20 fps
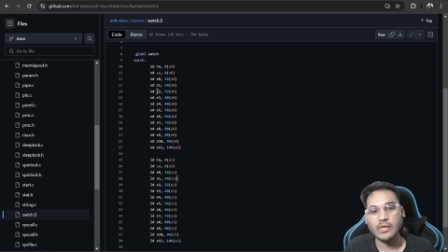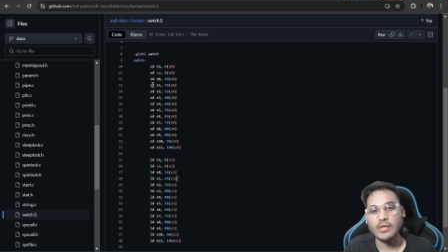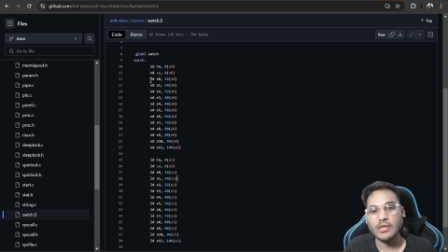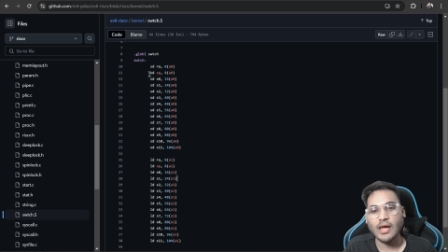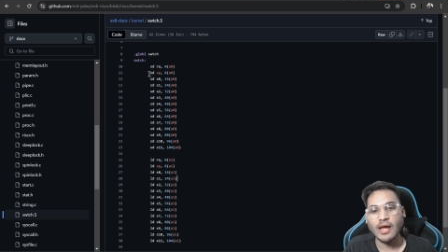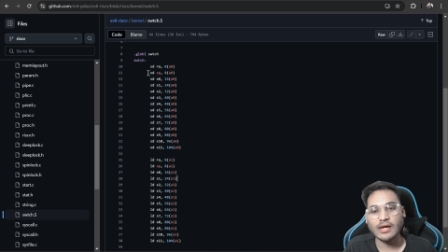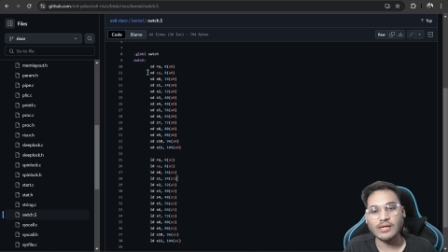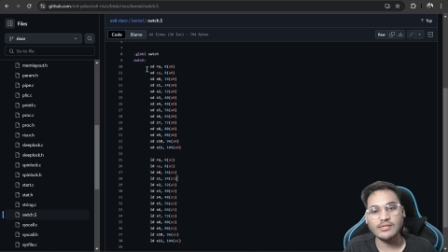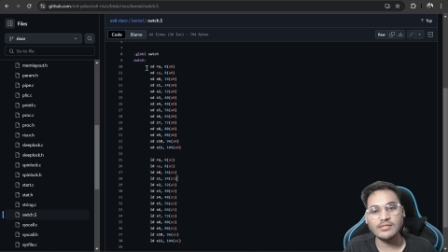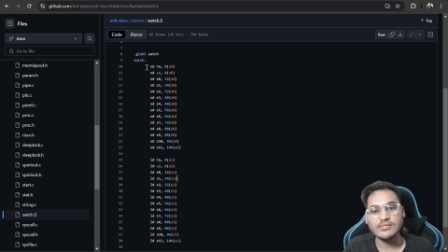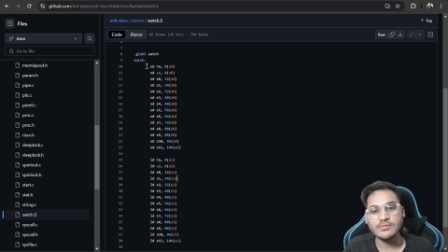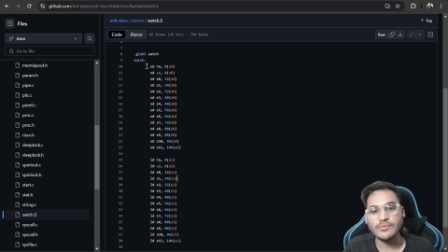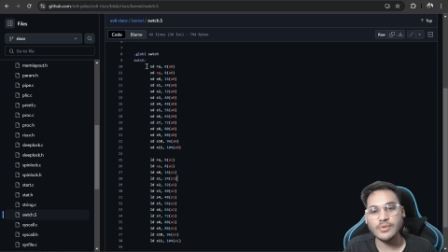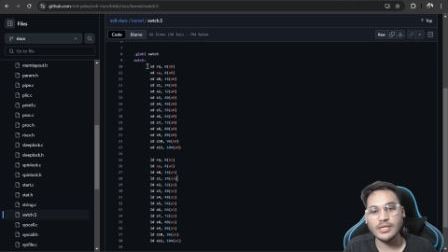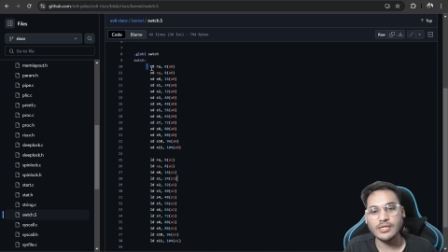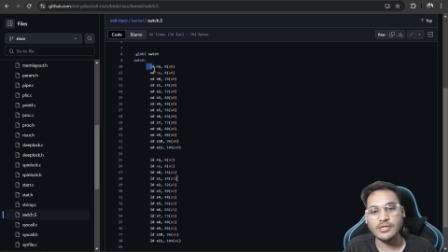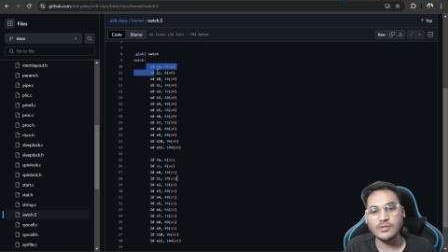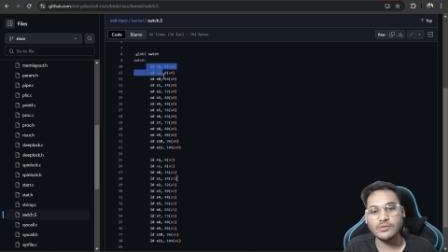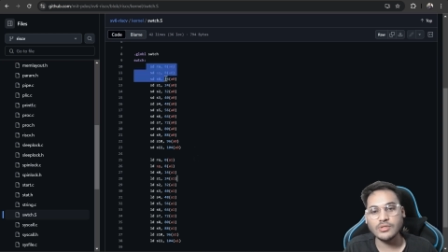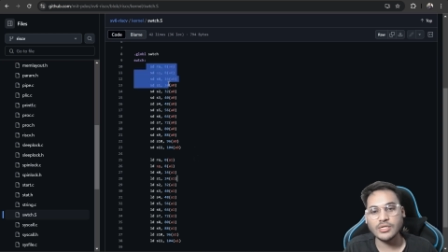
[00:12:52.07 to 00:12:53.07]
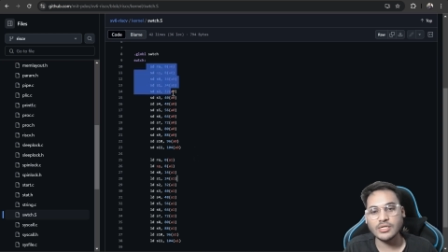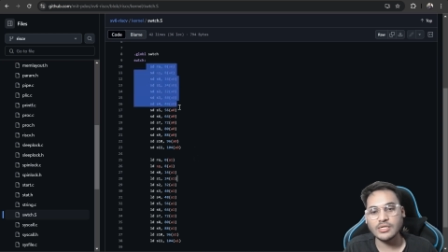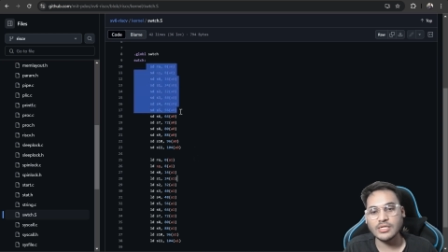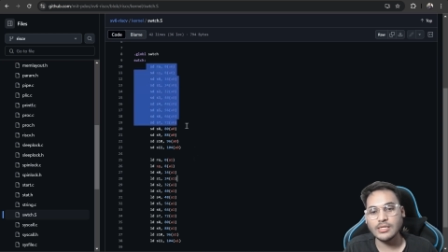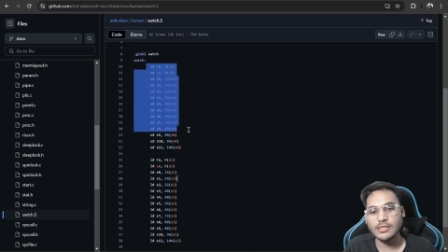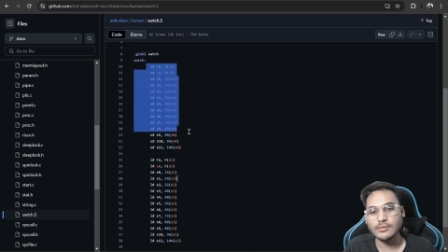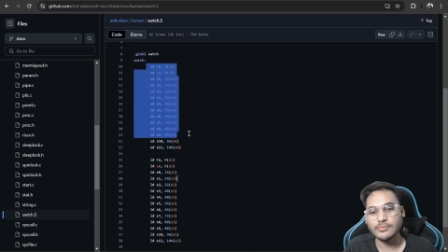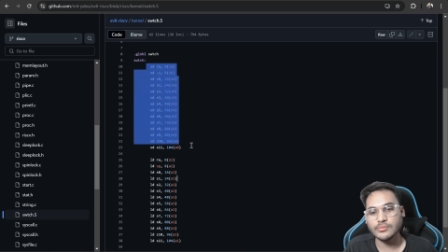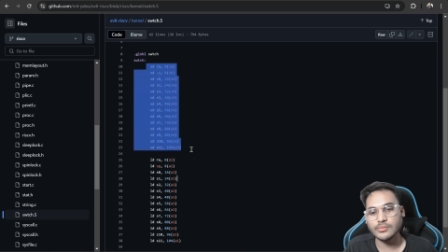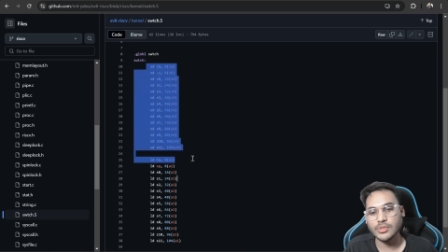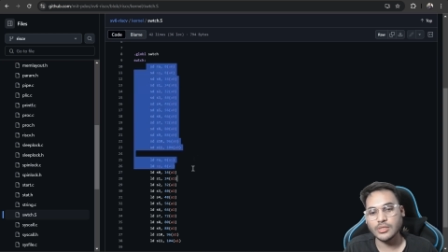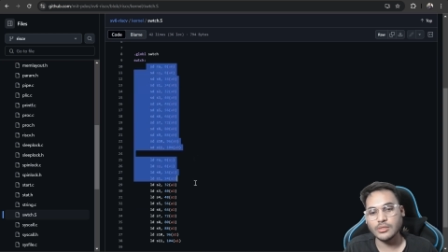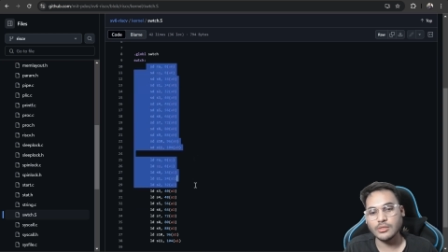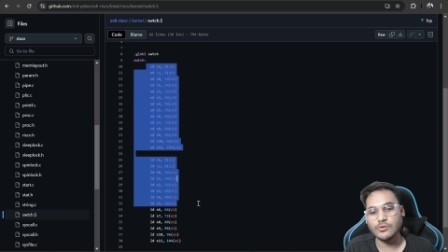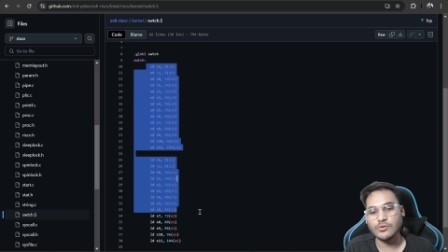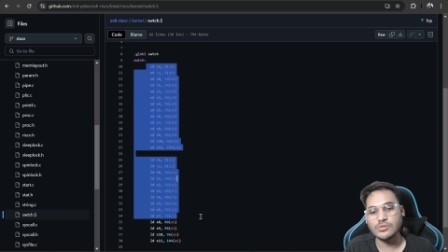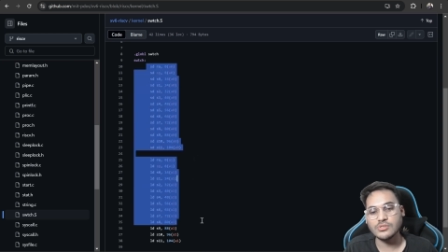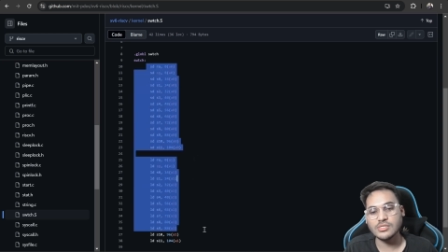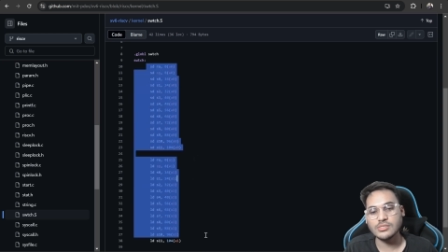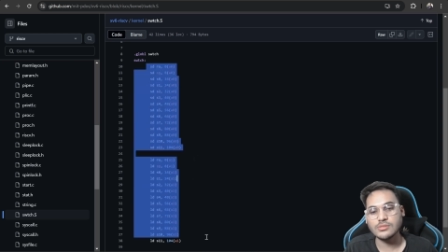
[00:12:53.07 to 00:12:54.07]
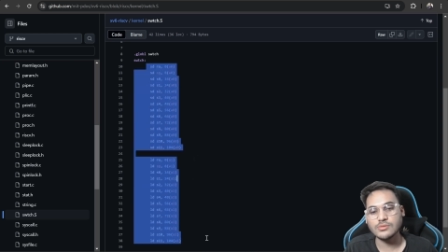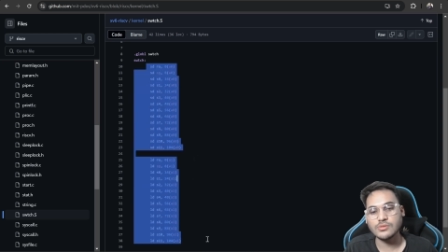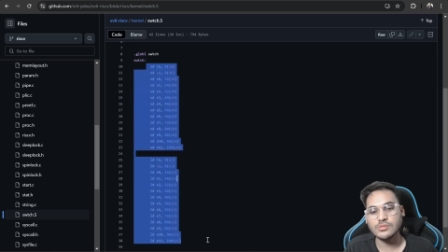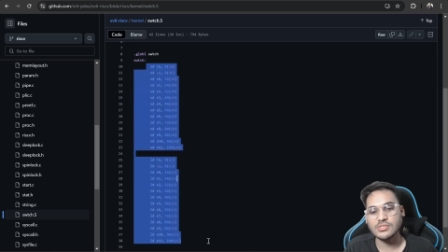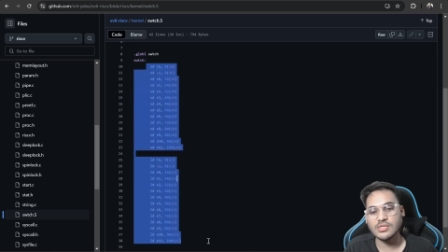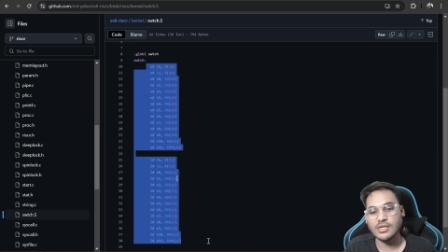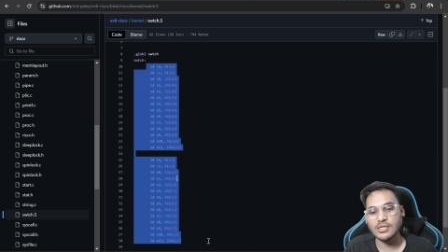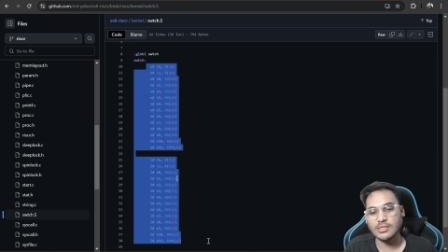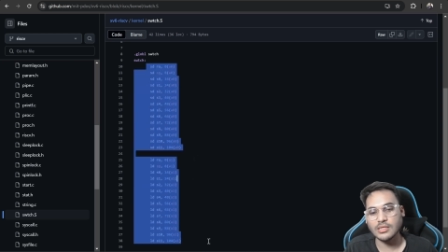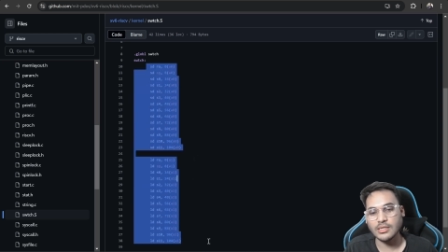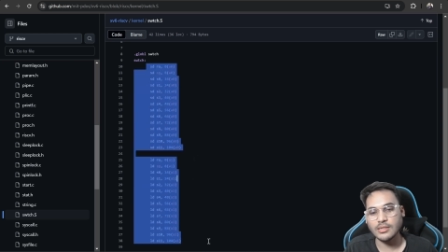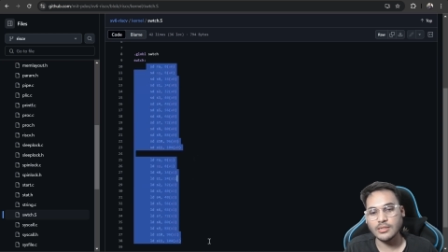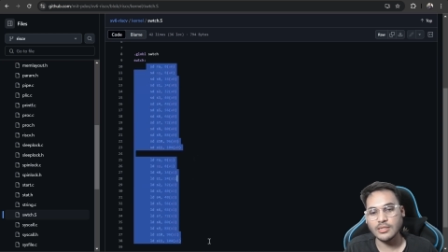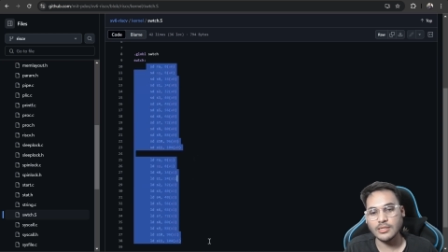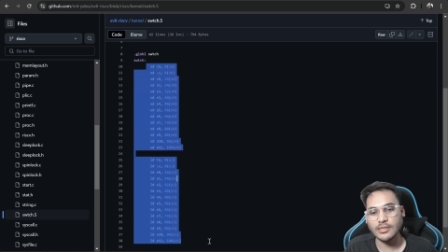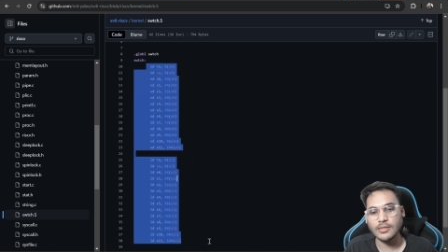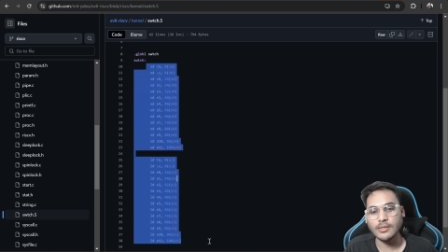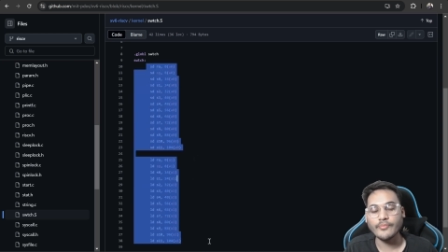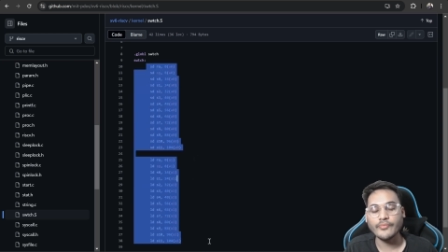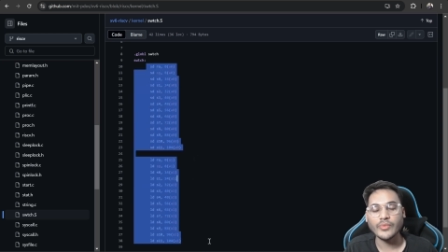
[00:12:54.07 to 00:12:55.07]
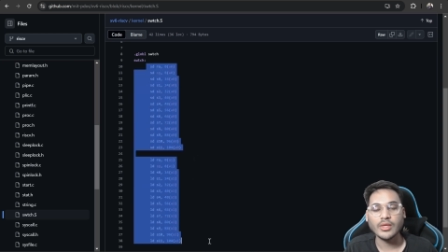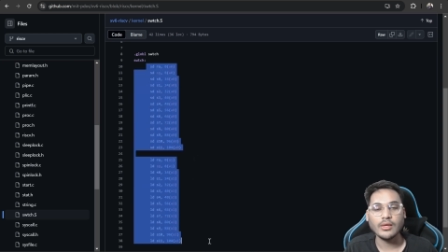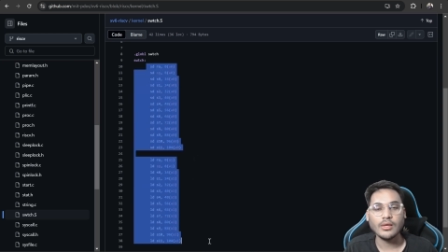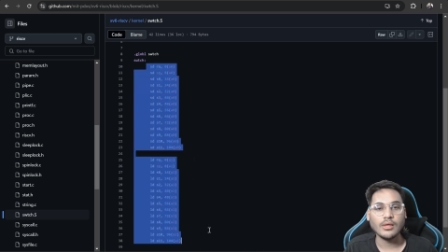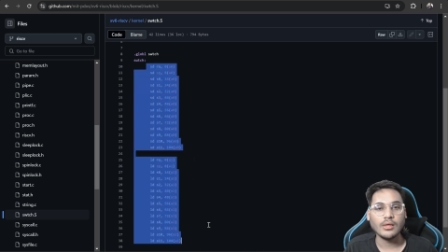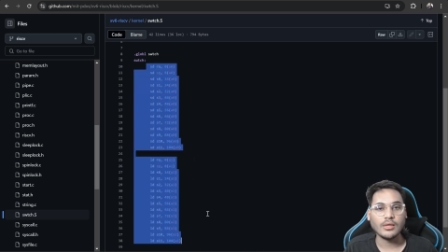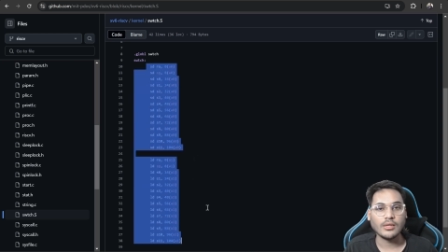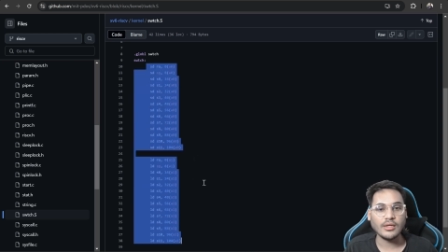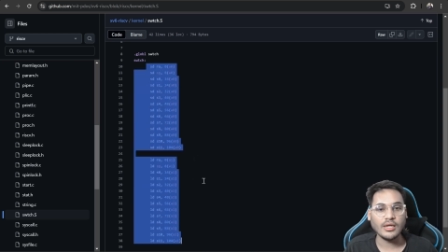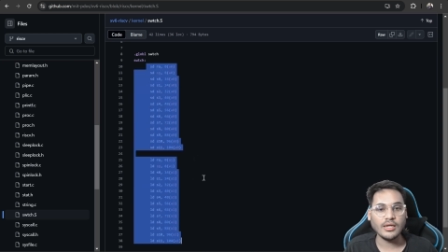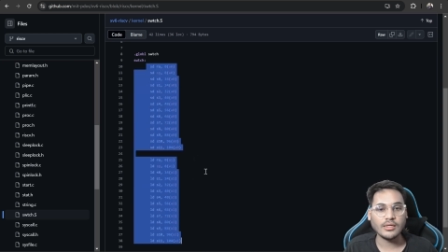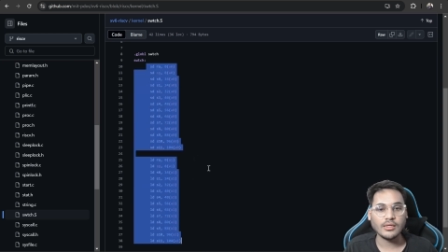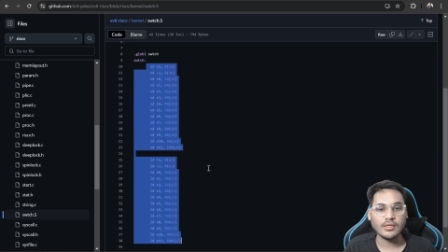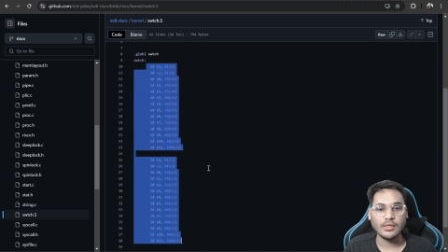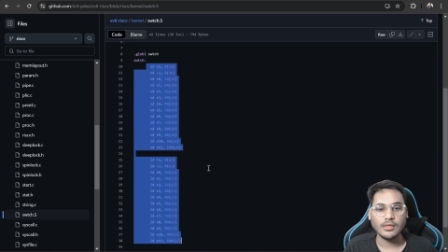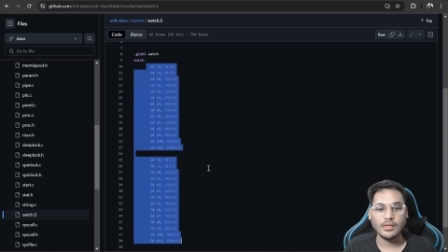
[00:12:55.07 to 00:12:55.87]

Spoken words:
At least 20 to 30 loads and stores are there here, right?